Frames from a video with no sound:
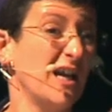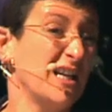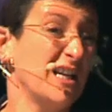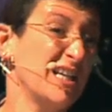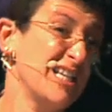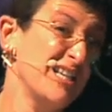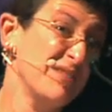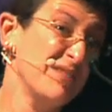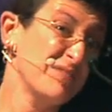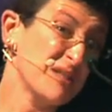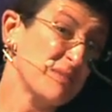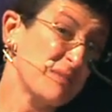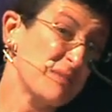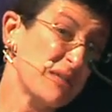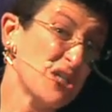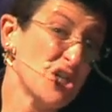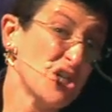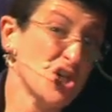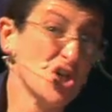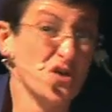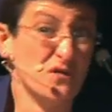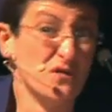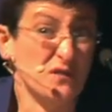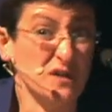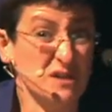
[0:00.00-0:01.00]
and he was a bit
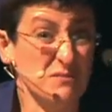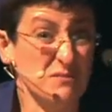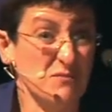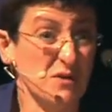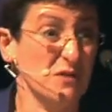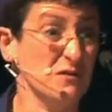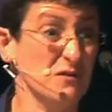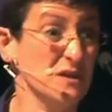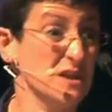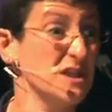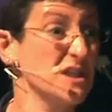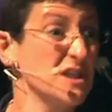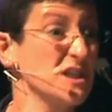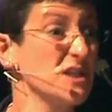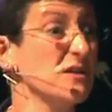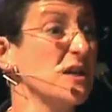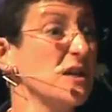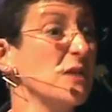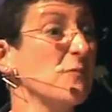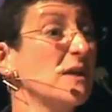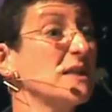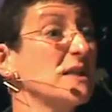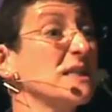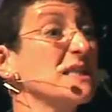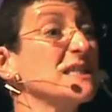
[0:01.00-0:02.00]
nervous, Moses, so
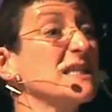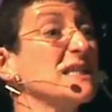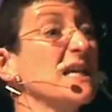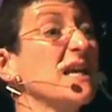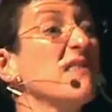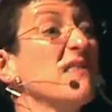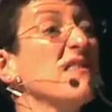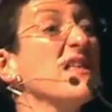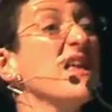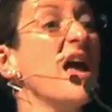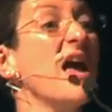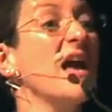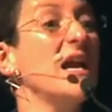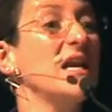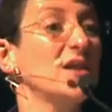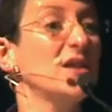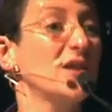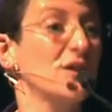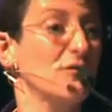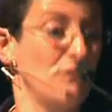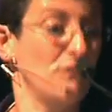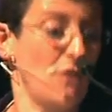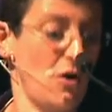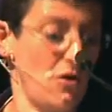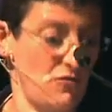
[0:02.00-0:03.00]
he went and sat in the
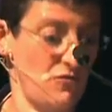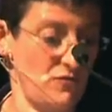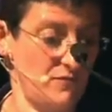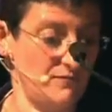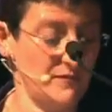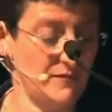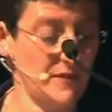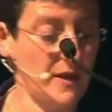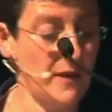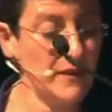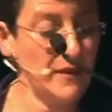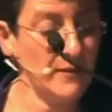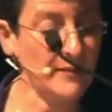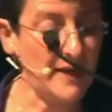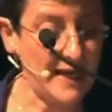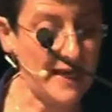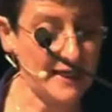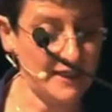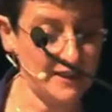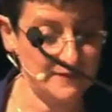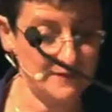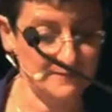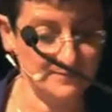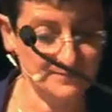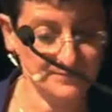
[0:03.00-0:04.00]
eighth row at the back.